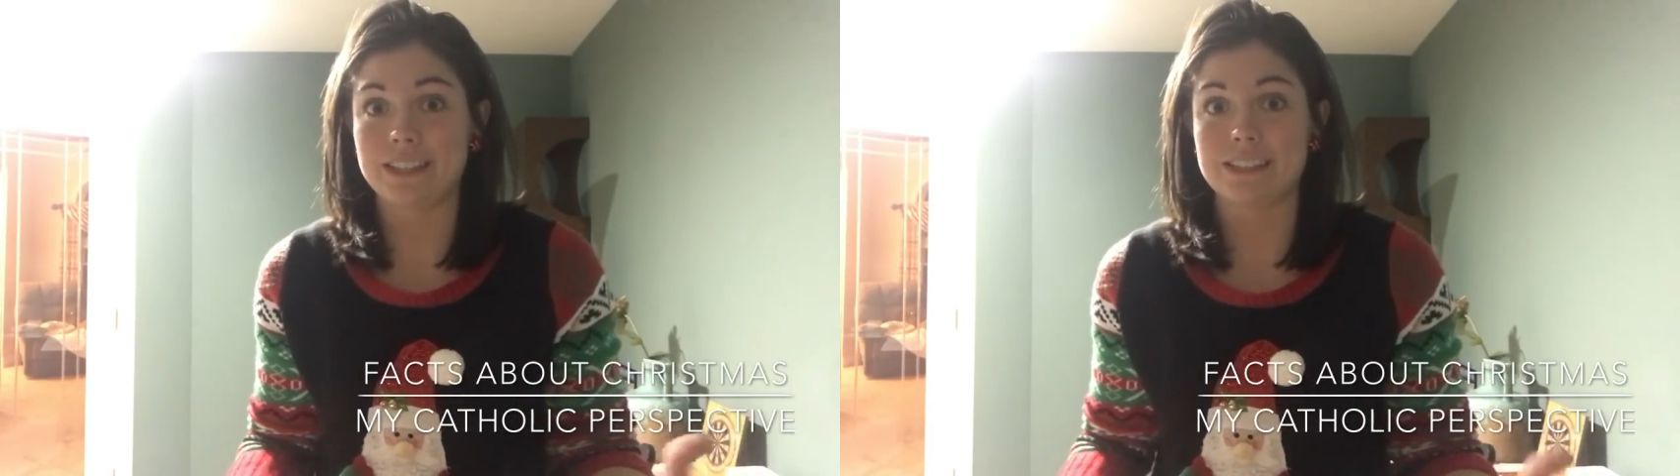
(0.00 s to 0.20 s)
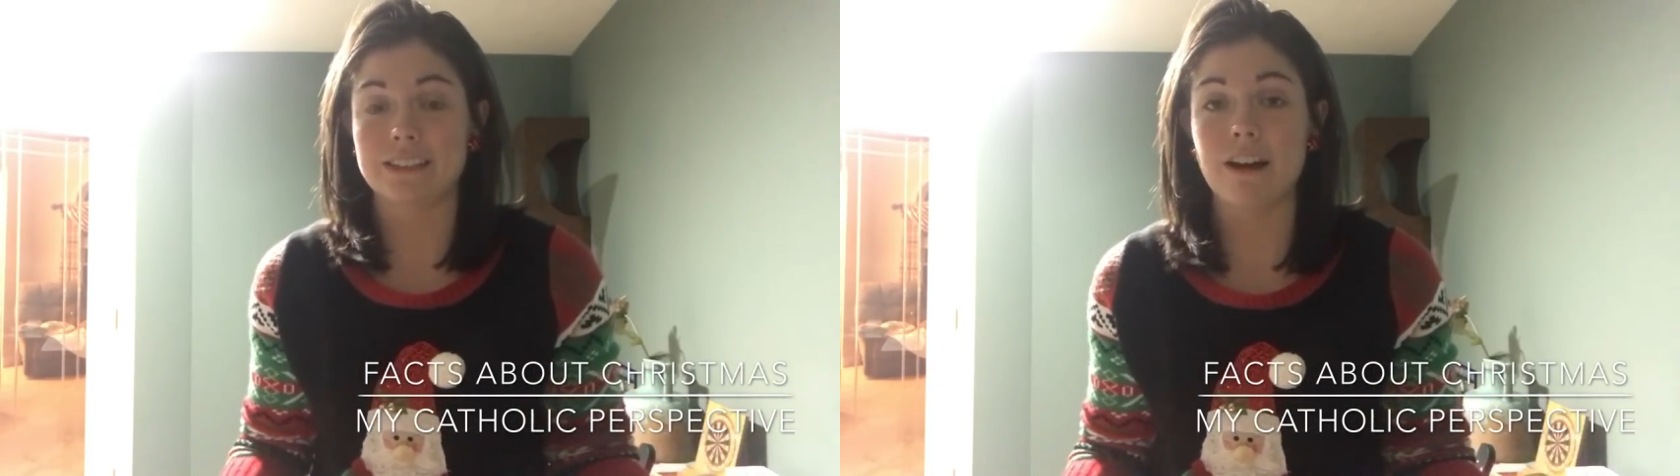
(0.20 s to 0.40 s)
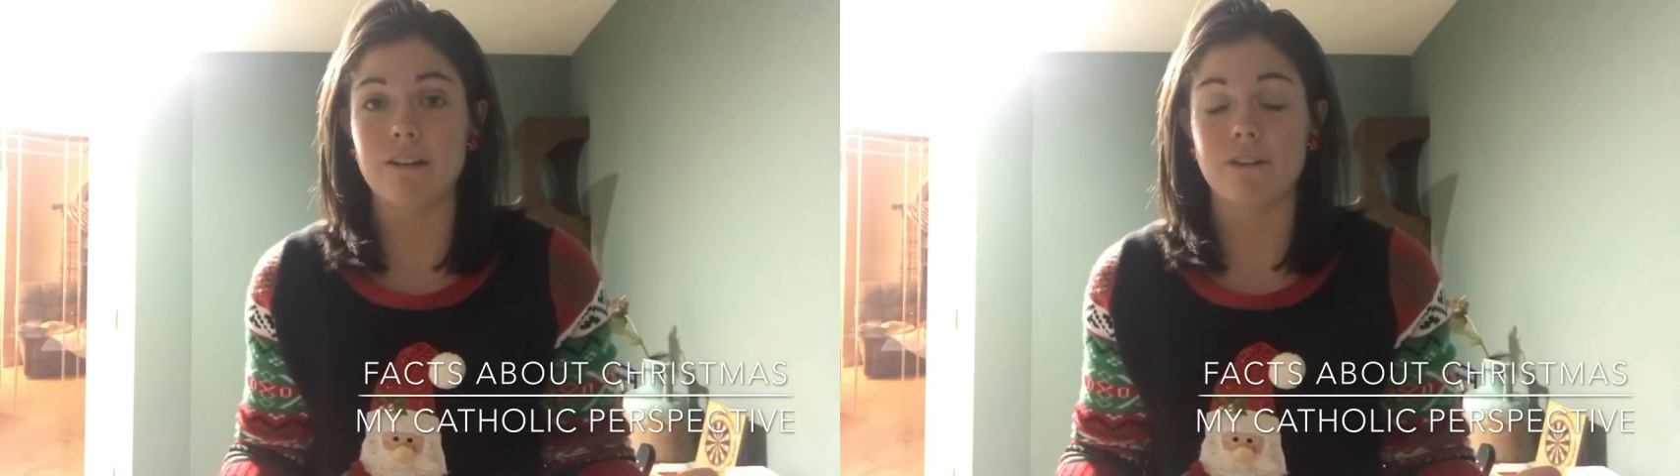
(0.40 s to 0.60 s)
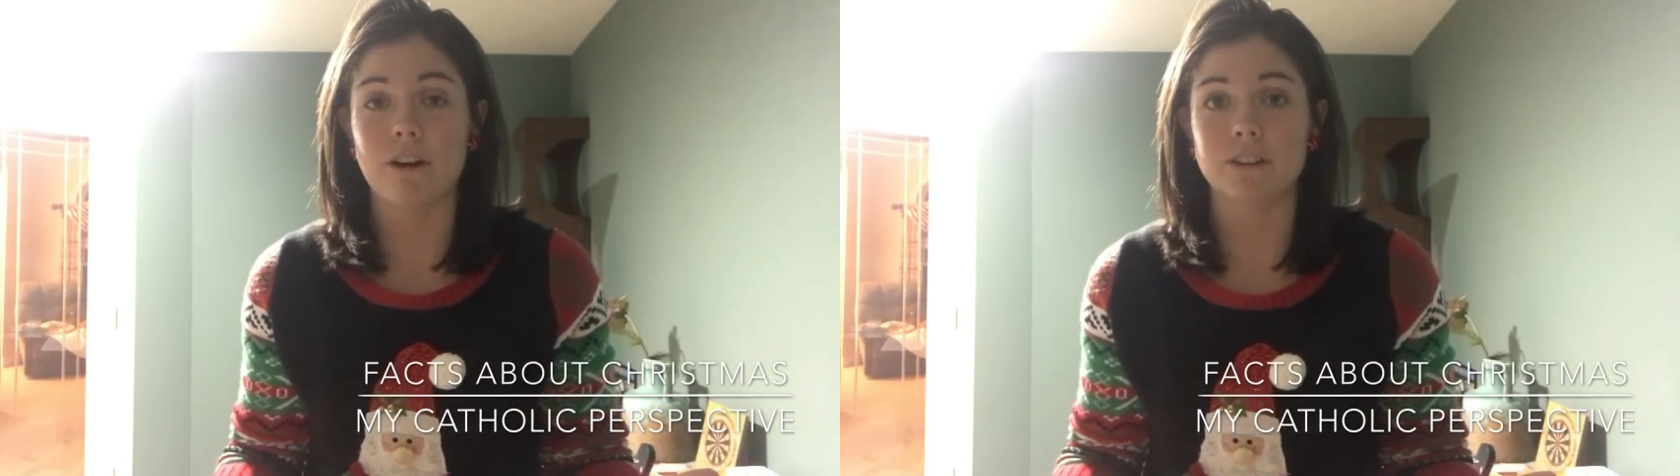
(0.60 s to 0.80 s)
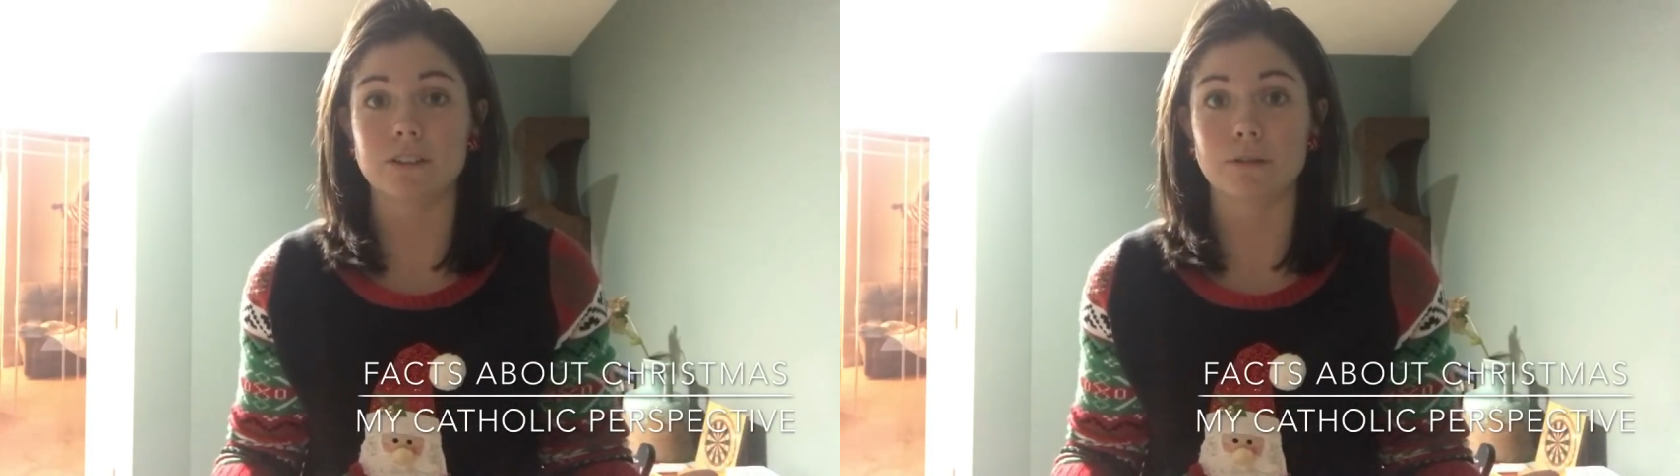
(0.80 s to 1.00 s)
this stuff
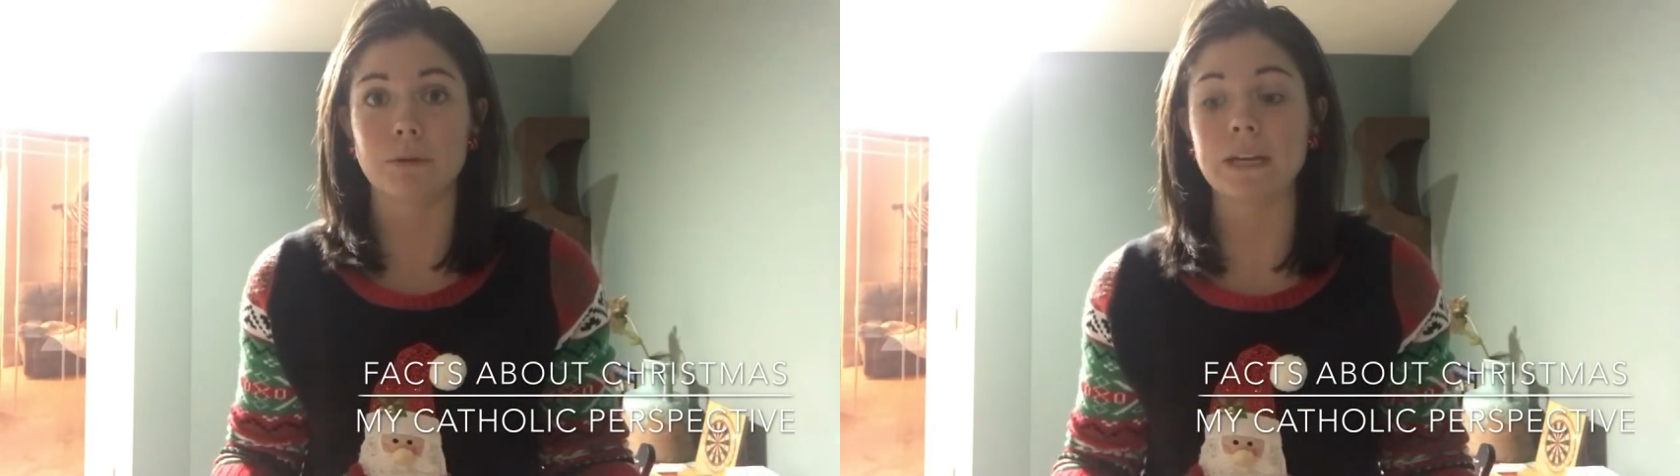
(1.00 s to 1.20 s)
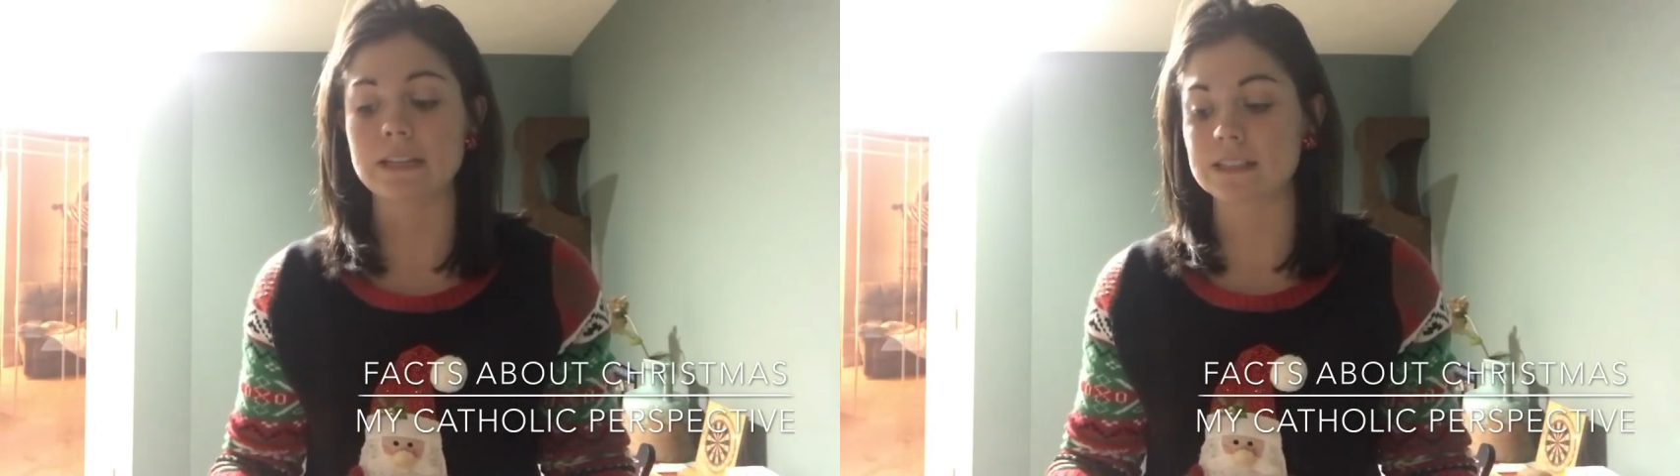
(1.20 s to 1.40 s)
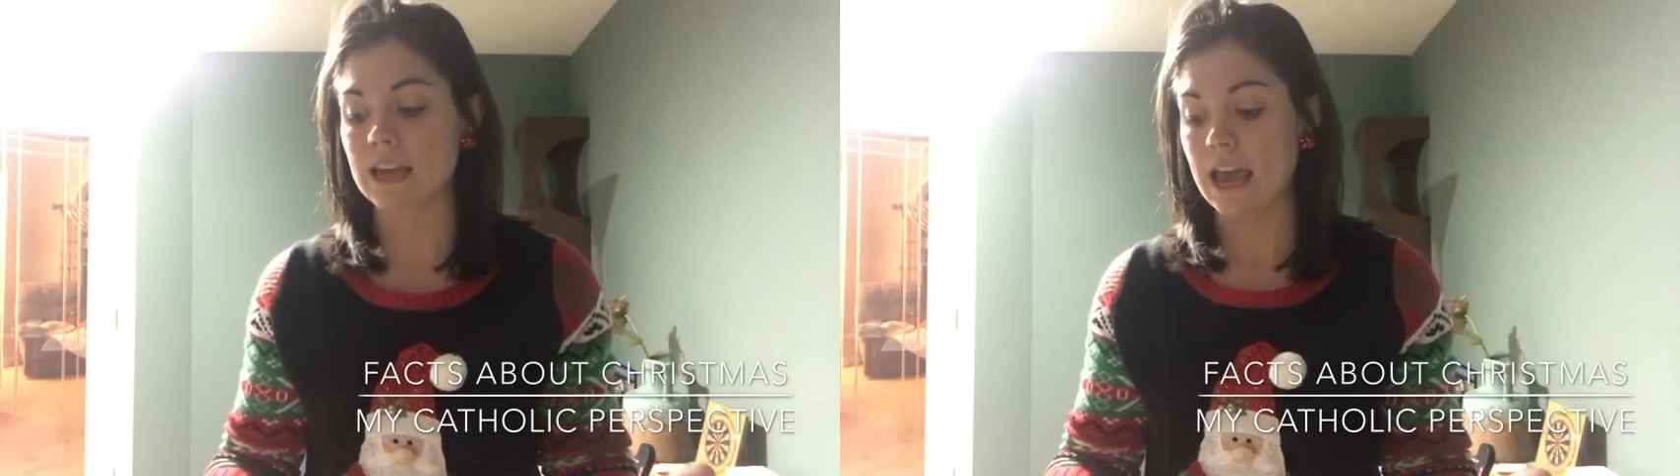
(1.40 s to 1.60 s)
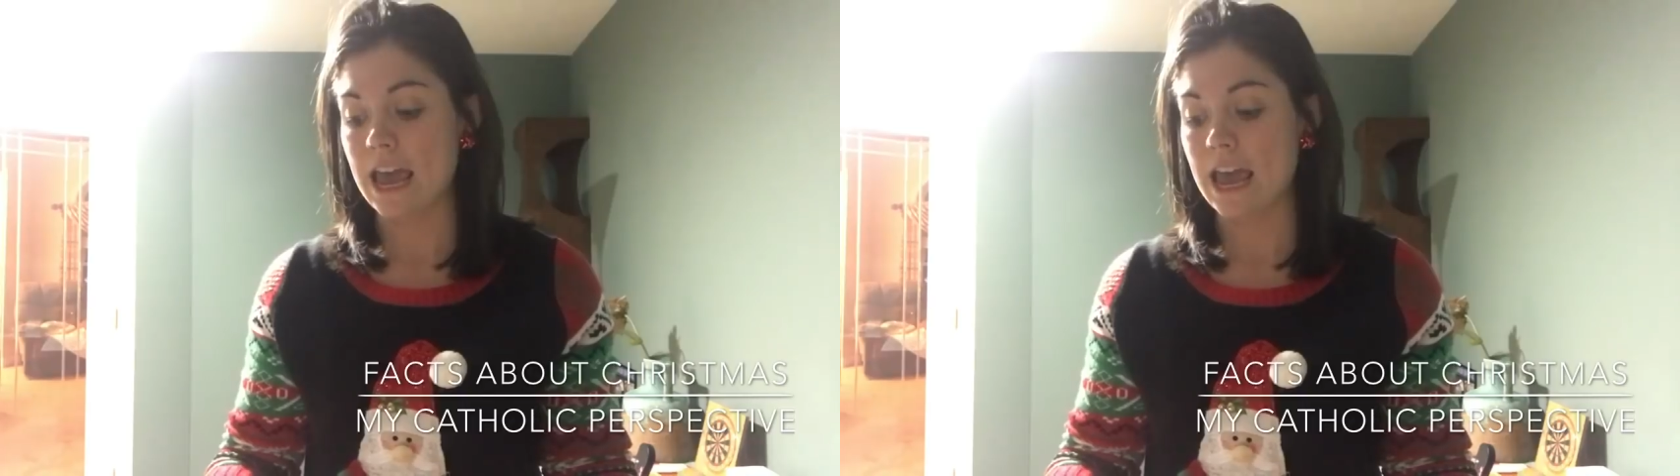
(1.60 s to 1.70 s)
all took place.